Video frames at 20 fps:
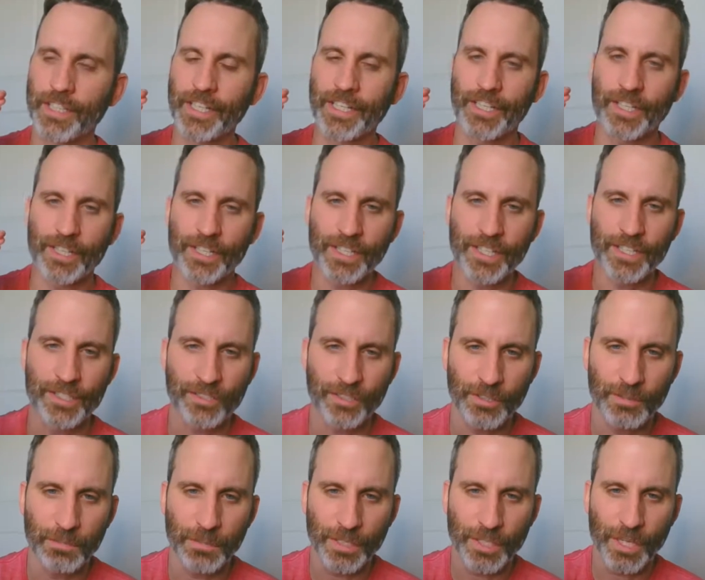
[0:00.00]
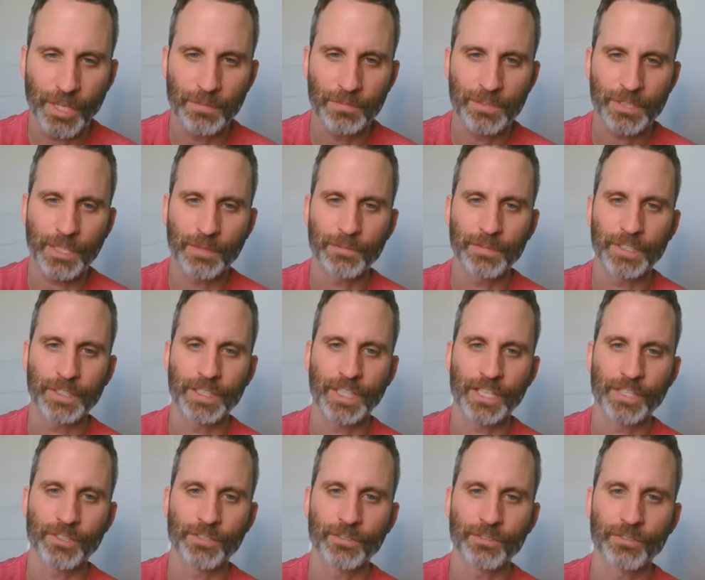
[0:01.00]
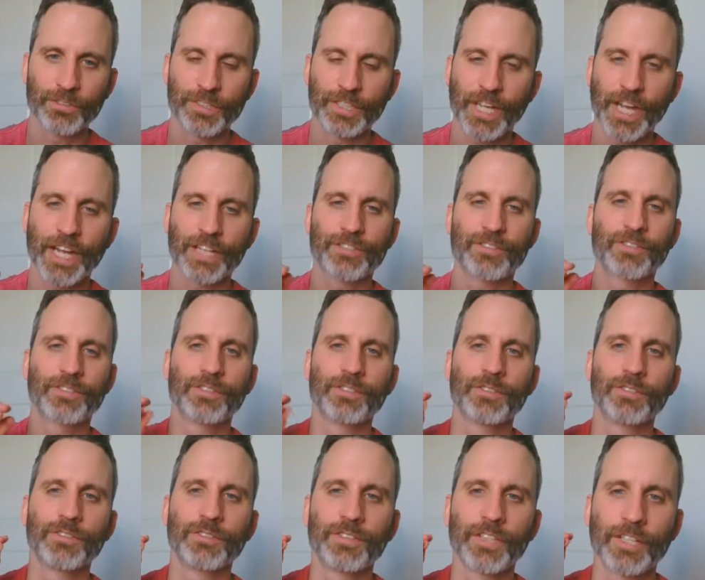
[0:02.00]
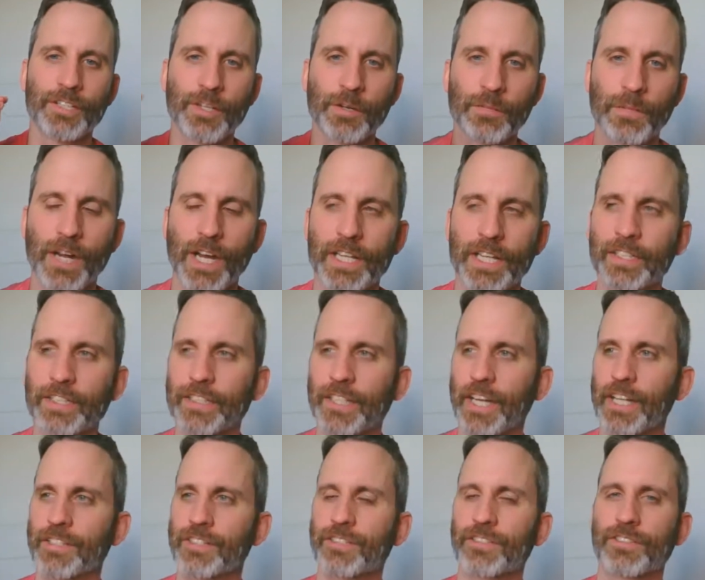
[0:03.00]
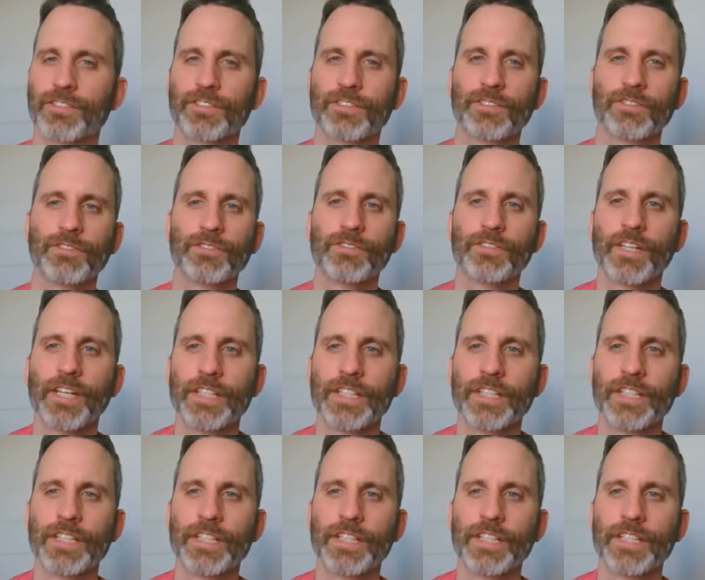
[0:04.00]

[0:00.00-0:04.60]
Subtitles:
it can easily become something that you attach to, that your mind attaches to,